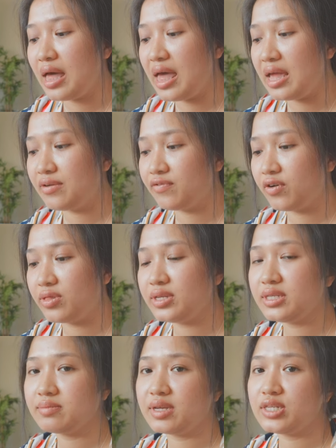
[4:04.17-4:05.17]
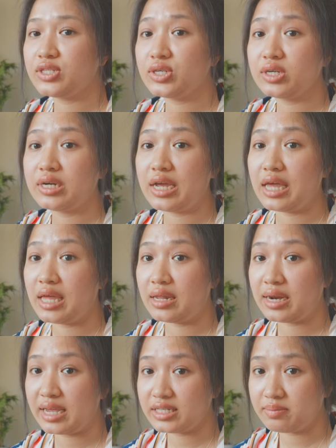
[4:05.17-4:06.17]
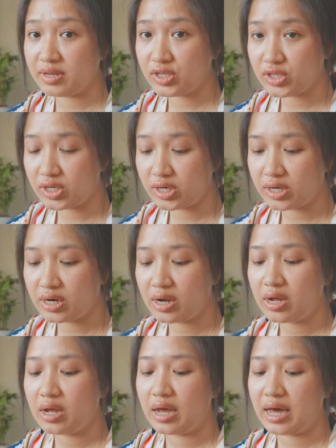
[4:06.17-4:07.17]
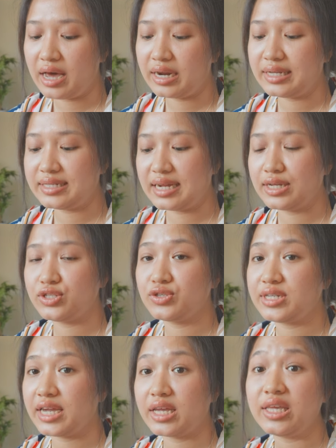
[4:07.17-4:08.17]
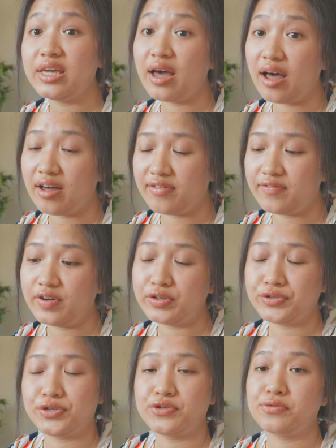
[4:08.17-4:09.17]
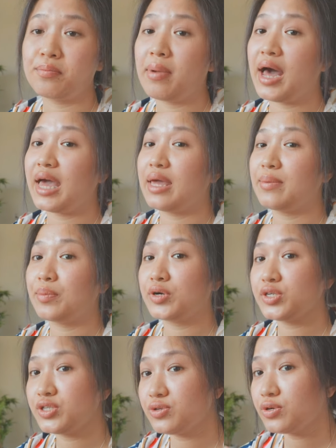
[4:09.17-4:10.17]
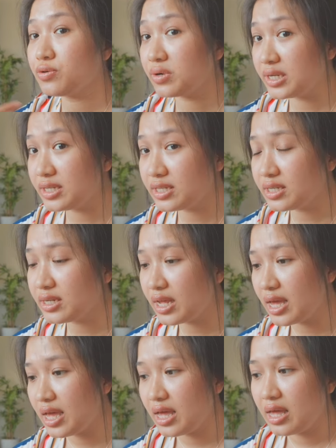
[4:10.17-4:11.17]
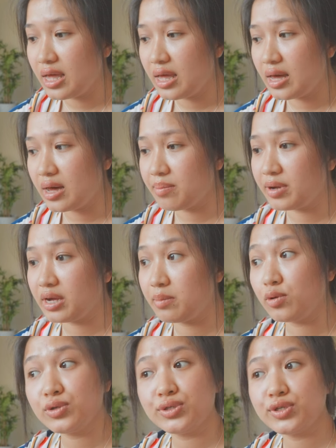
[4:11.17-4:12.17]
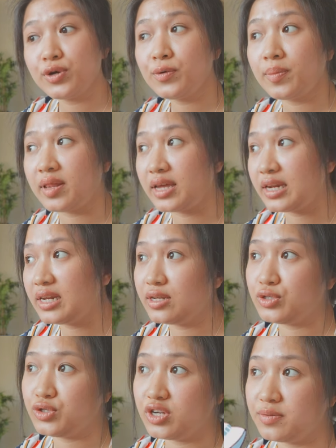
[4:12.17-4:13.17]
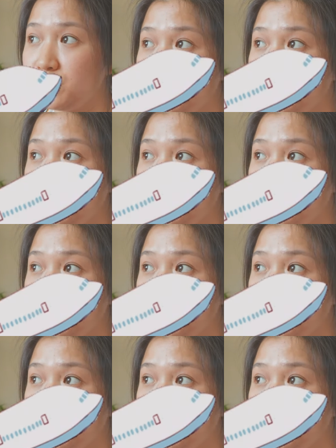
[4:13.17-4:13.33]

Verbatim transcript: And for this semester and next semester, I decided to take a year off due to my personal reason. Uh, but I'm also planning a trip